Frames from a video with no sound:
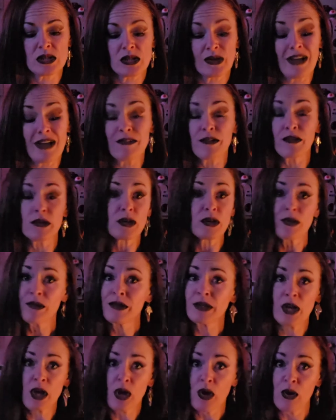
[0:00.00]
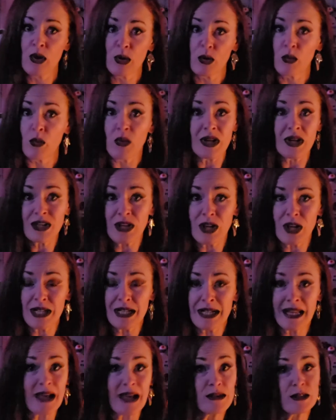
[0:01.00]
So if you can only go to one haunted
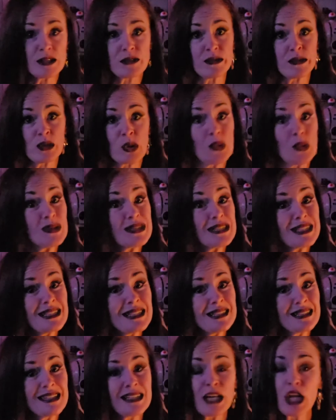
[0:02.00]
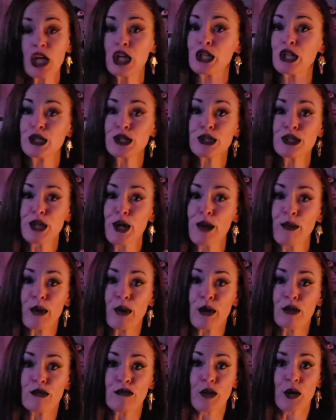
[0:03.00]
house for the whole season, don't
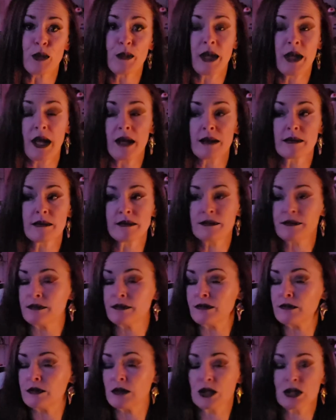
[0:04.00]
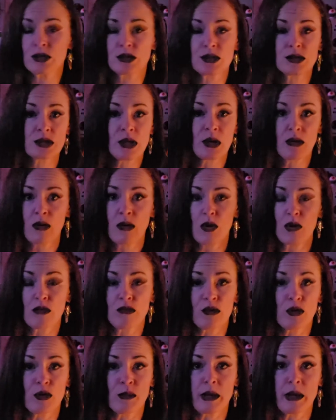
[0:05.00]
go to Phobia. Don't go to
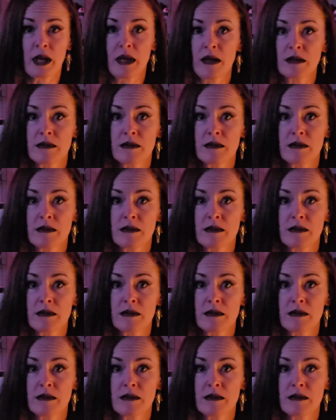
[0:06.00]
Phobia.